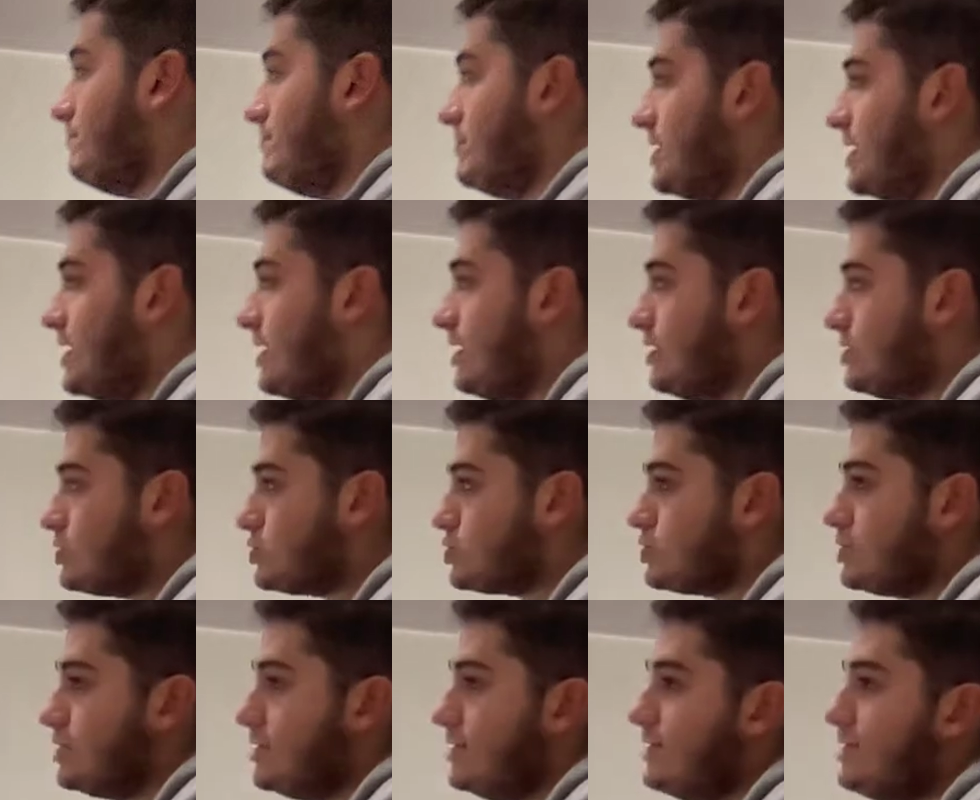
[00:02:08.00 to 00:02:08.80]

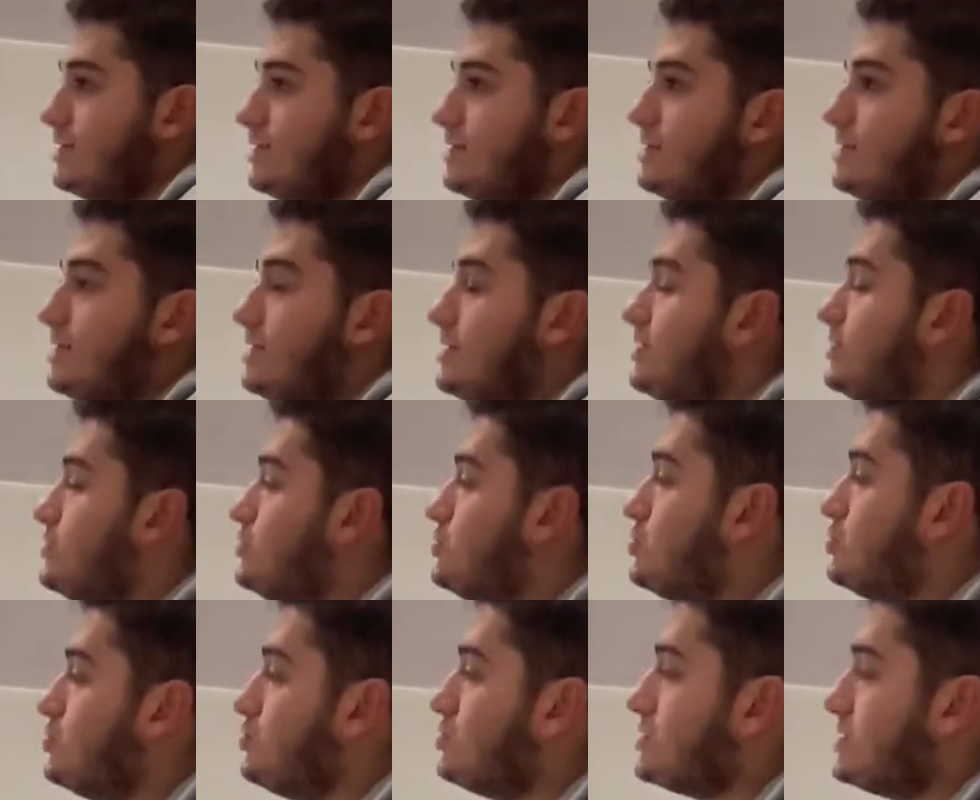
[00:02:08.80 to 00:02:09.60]
because
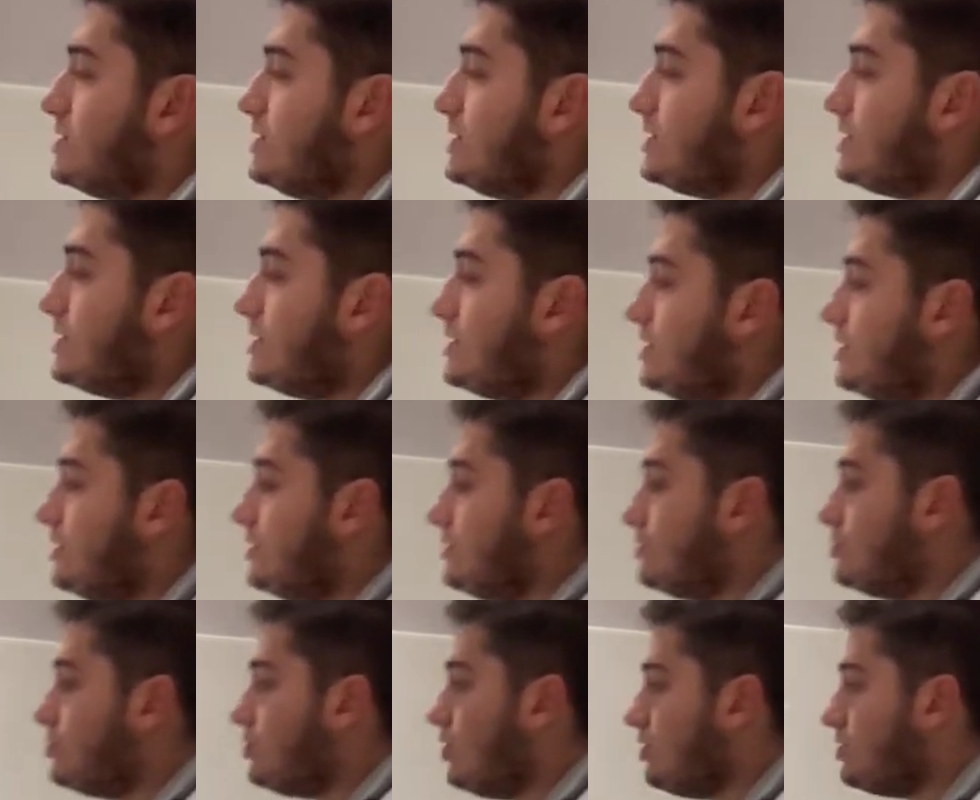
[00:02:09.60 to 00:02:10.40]
choosing
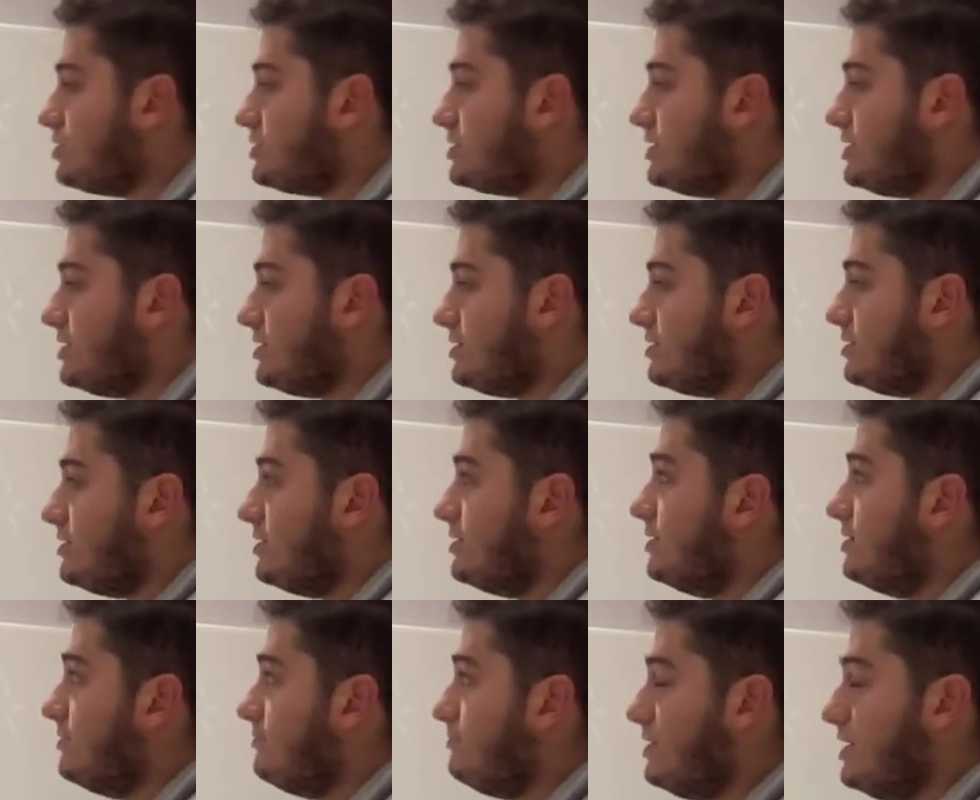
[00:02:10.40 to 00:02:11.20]
13
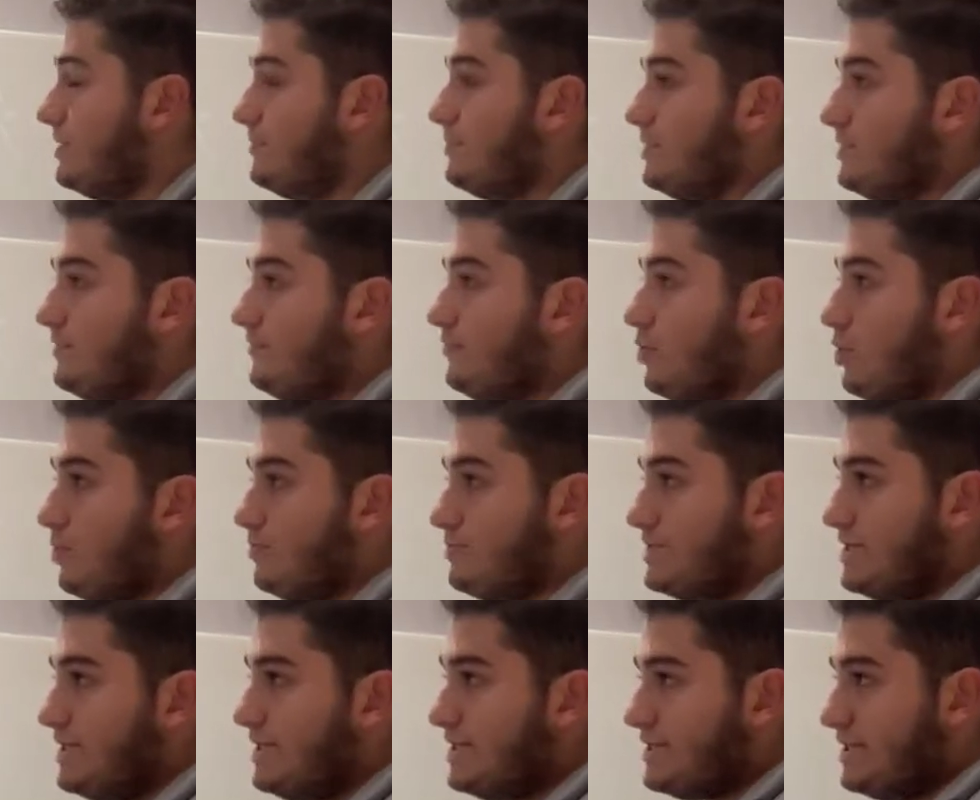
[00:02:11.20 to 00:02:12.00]
people
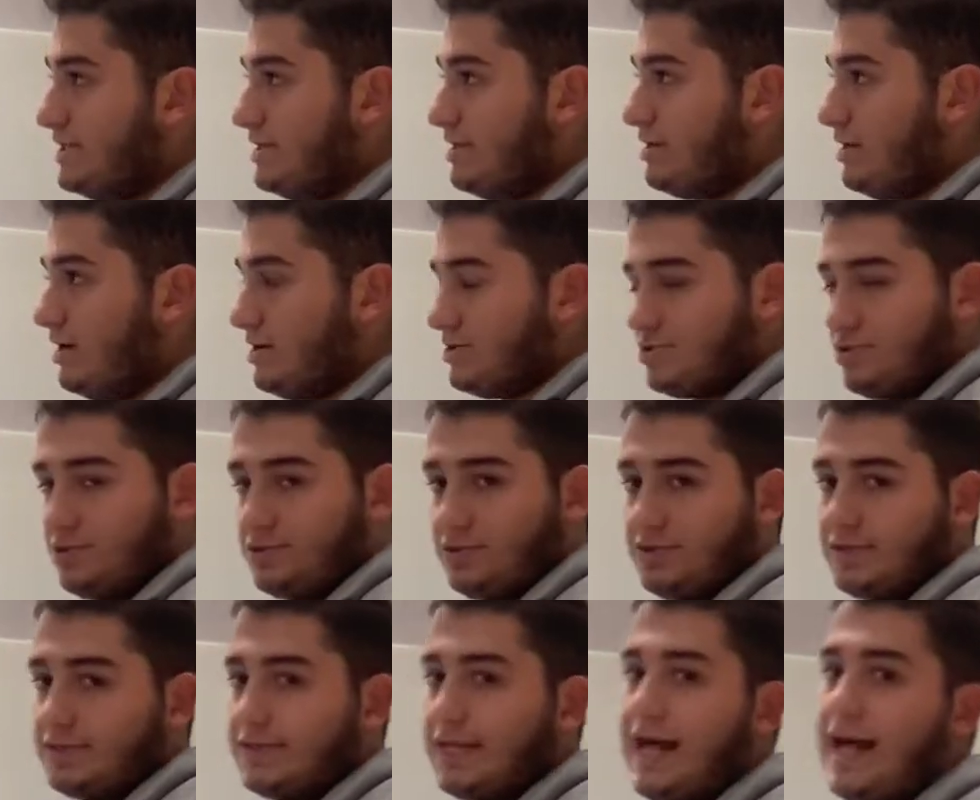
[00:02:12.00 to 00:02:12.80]
from 16
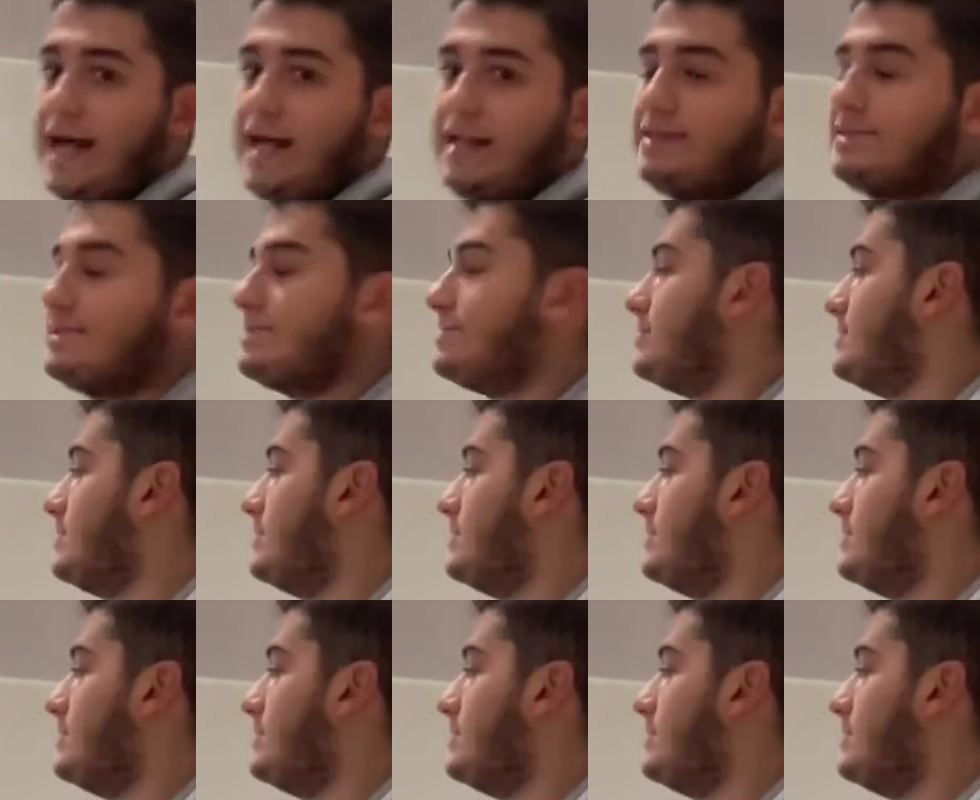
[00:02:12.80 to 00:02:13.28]
consultants and